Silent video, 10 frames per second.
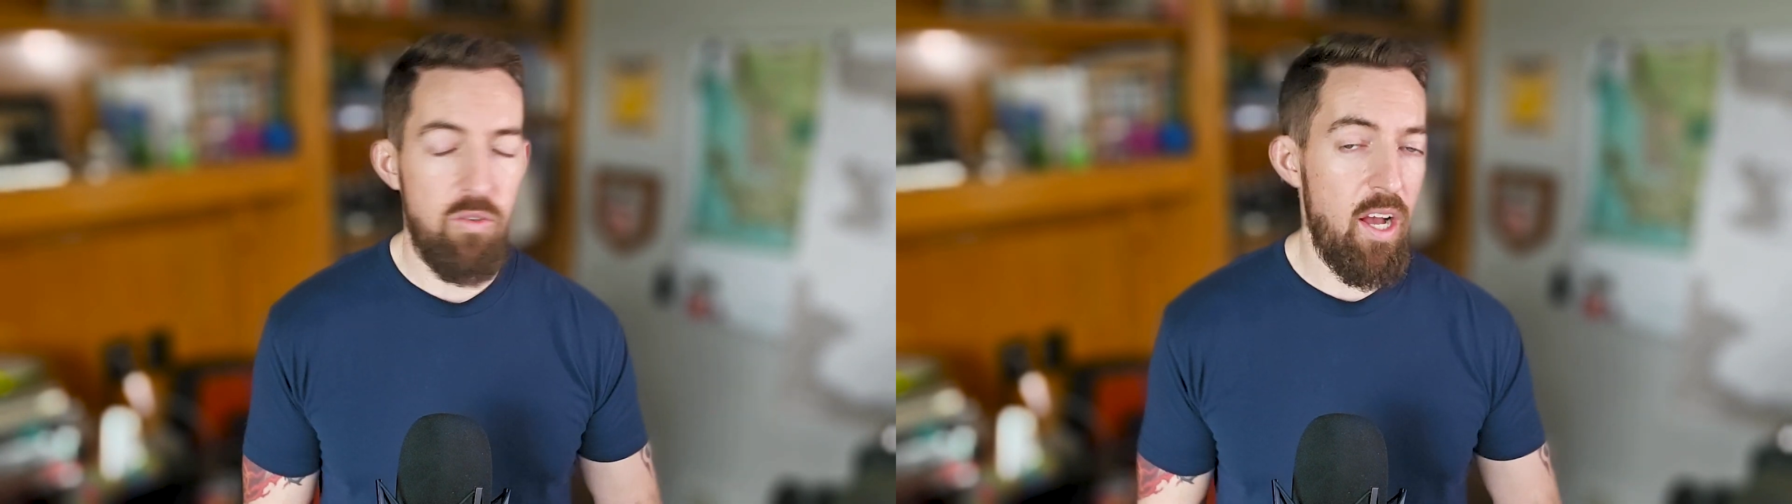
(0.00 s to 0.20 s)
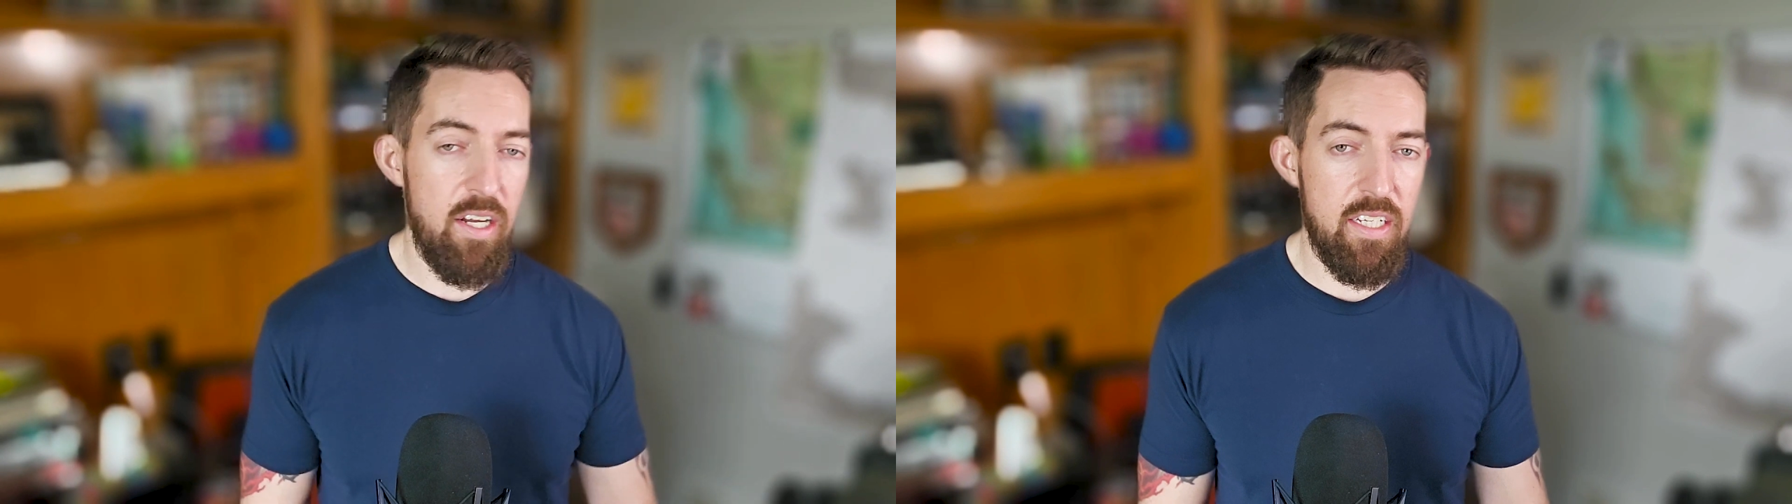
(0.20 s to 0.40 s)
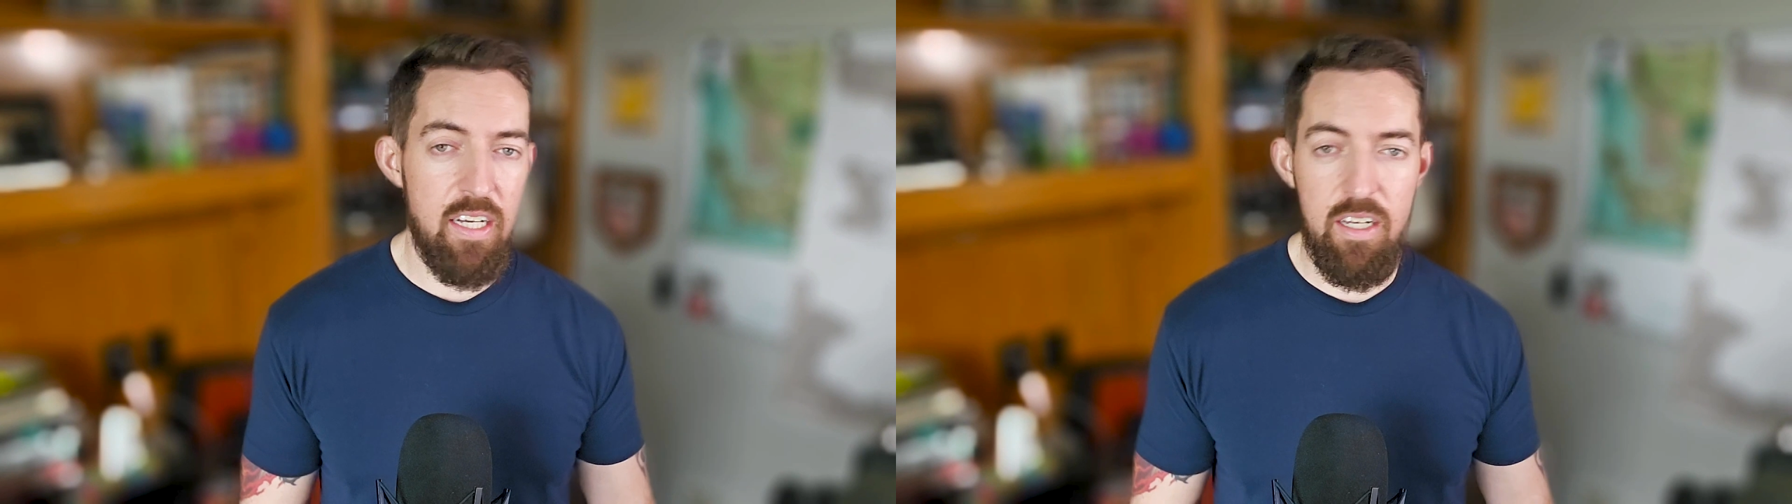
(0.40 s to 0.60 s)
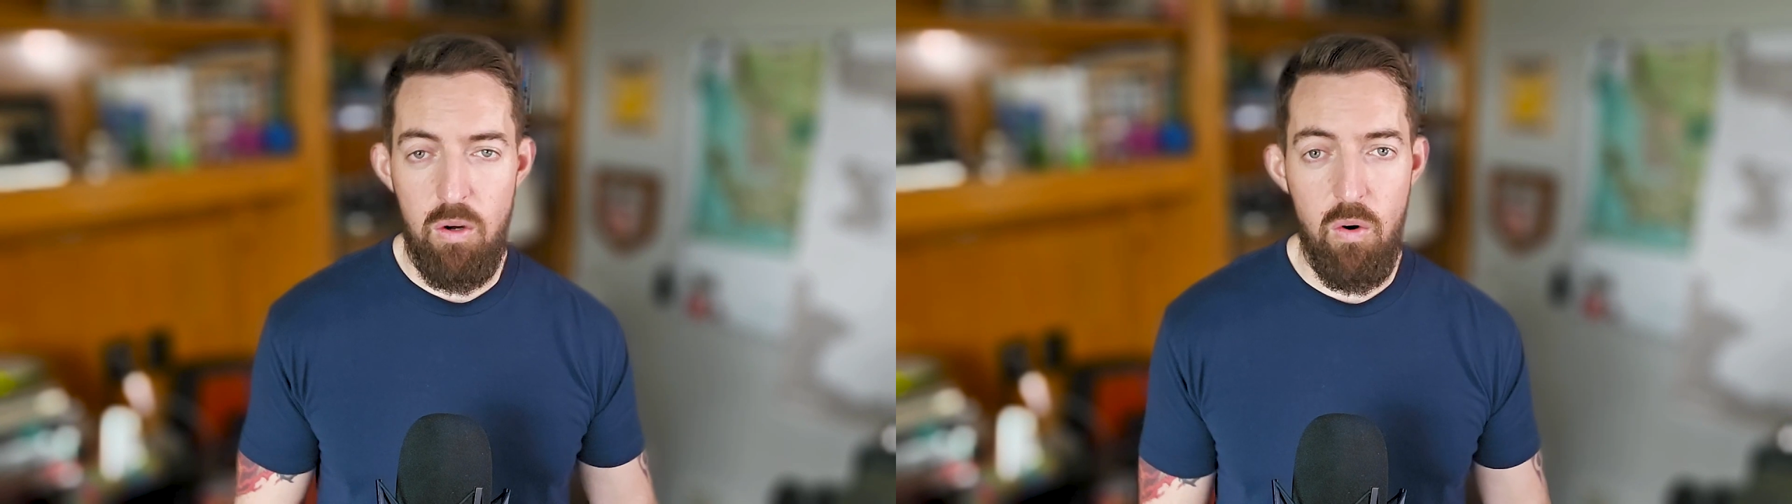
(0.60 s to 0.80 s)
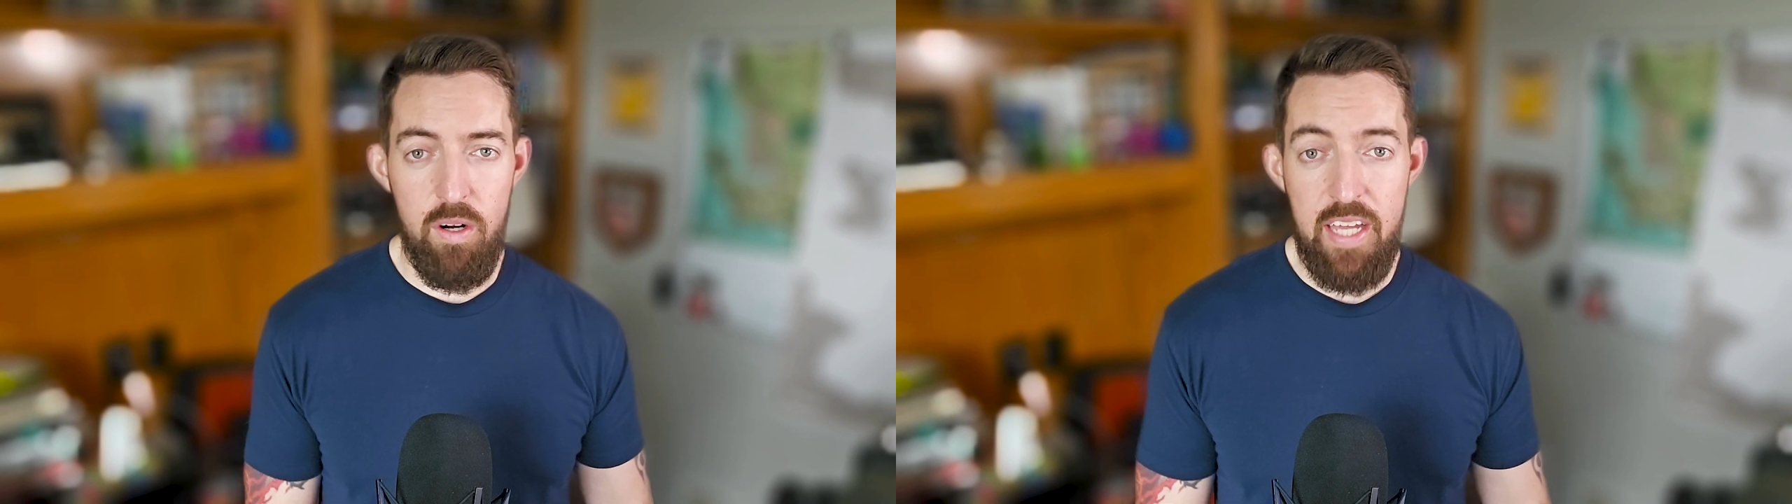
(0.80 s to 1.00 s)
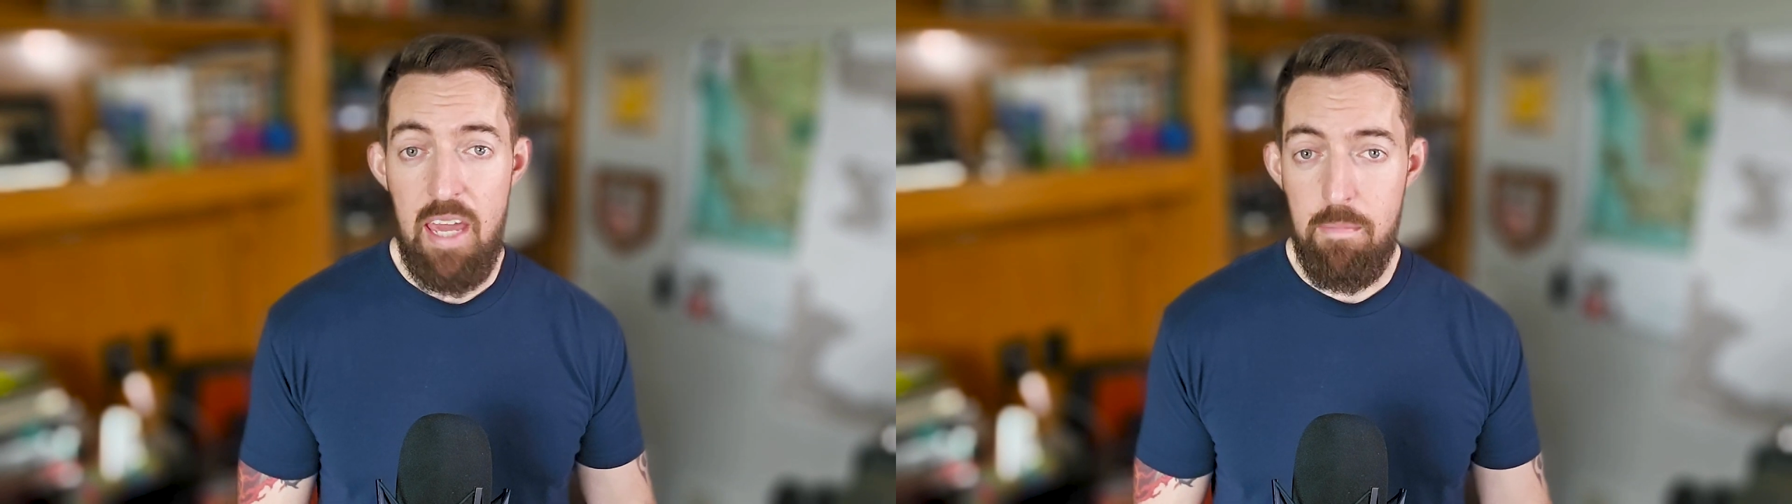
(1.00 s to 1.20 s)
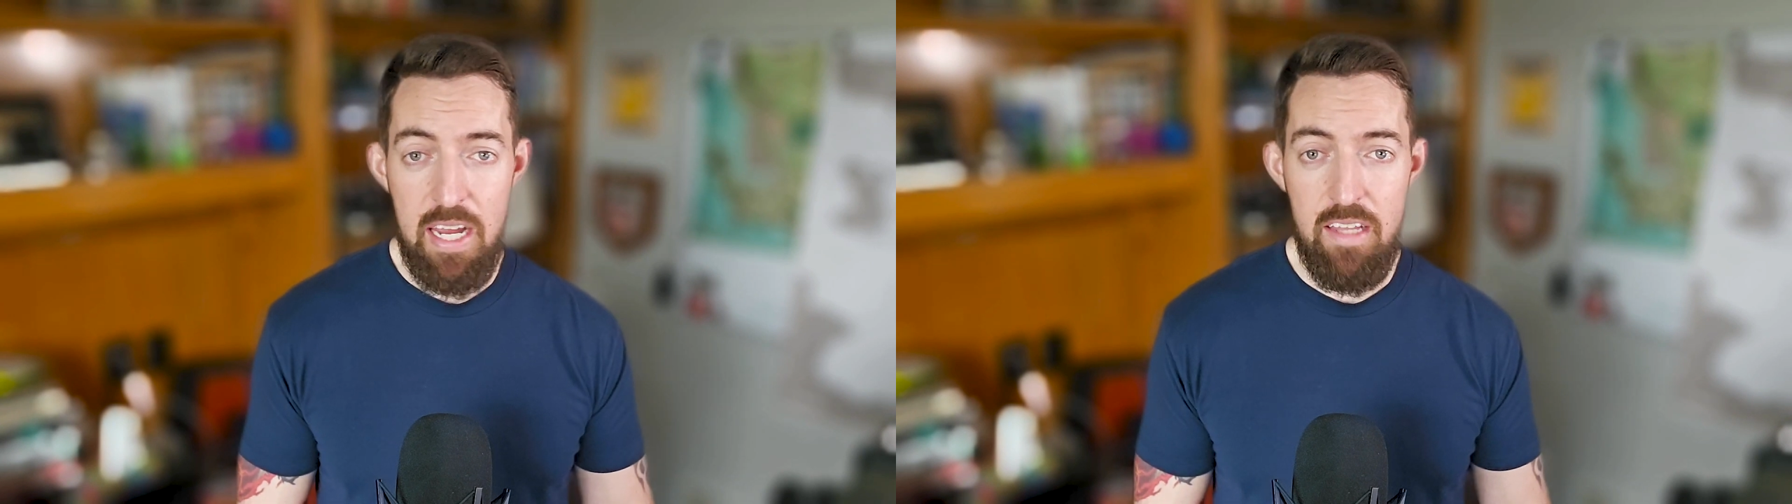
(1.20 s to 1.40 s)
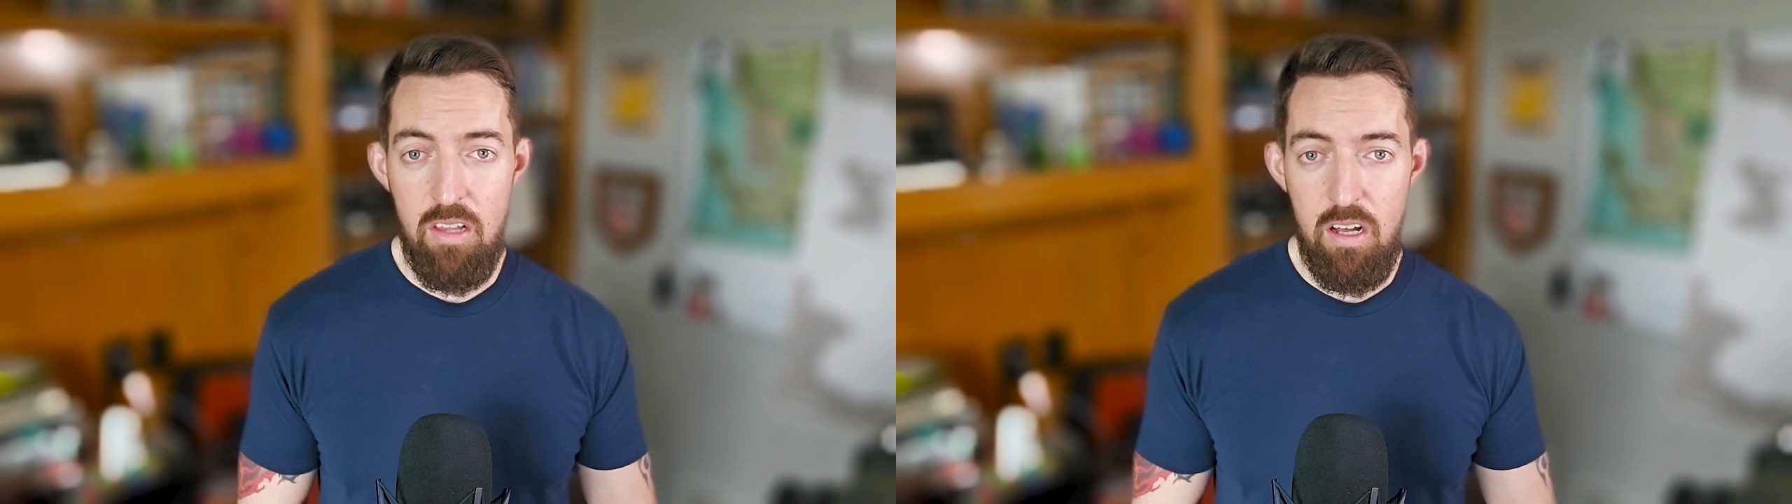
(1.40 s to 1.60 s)
Chronica, or
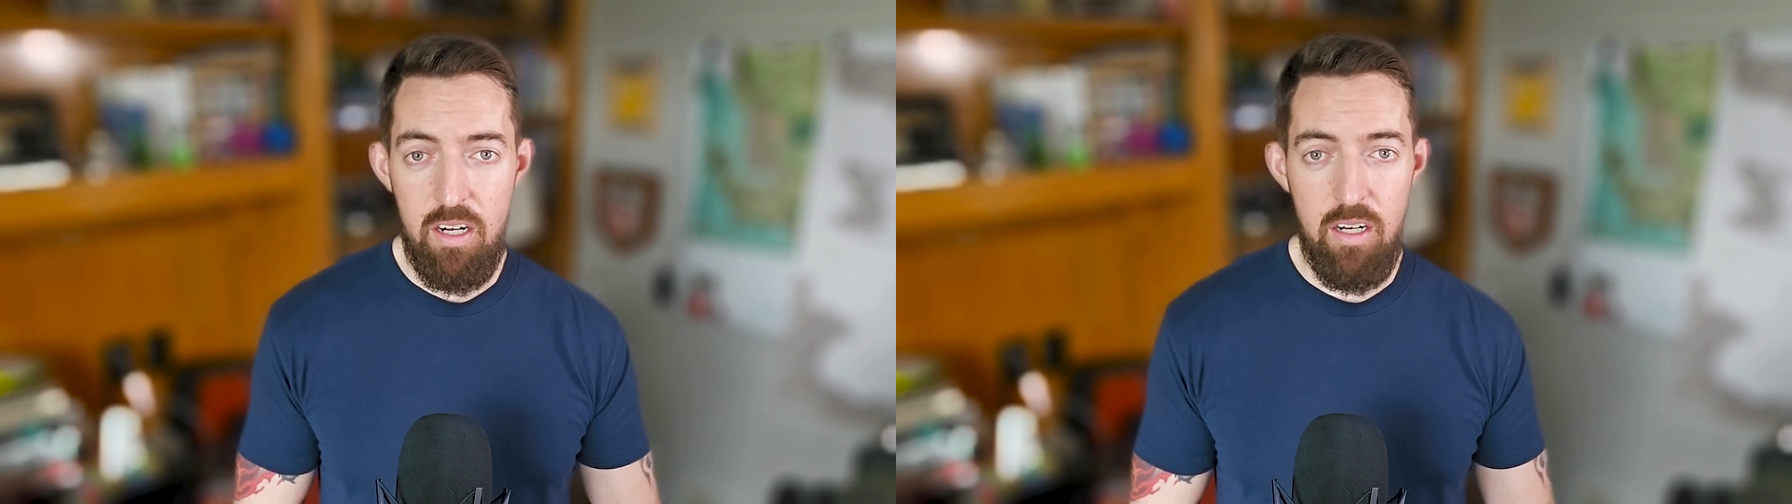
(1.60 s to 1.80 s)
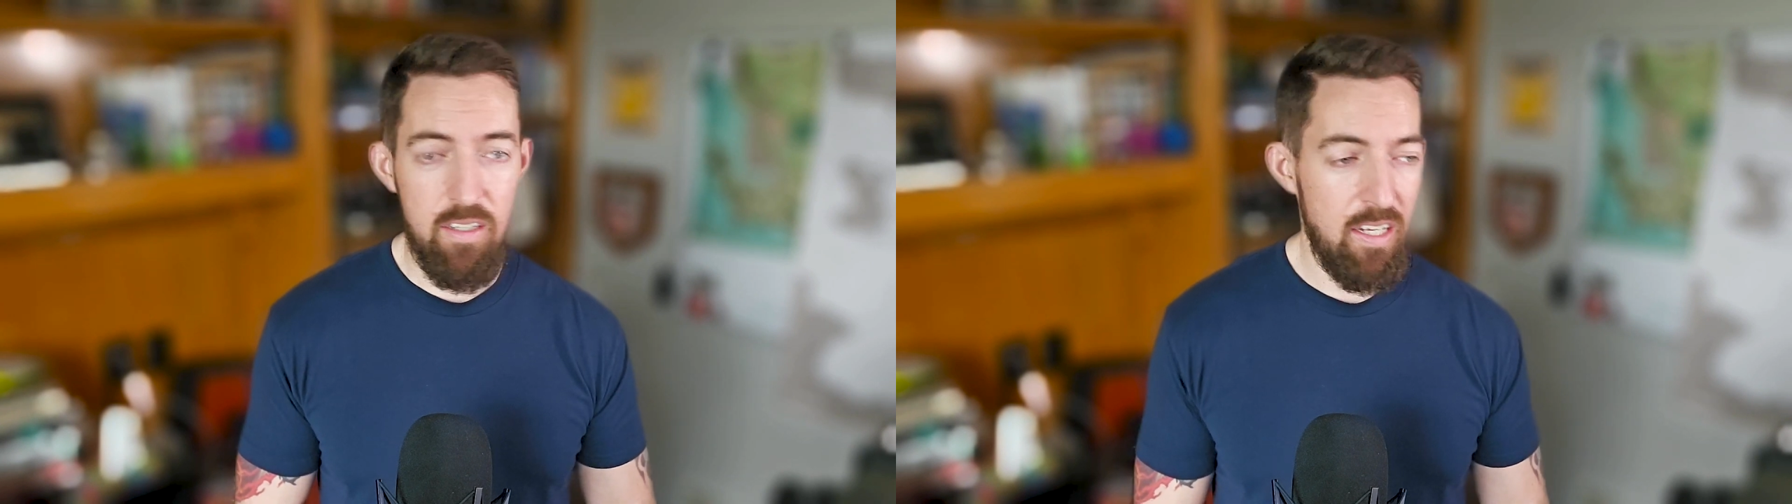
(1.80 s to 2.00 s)
Campaign Logger.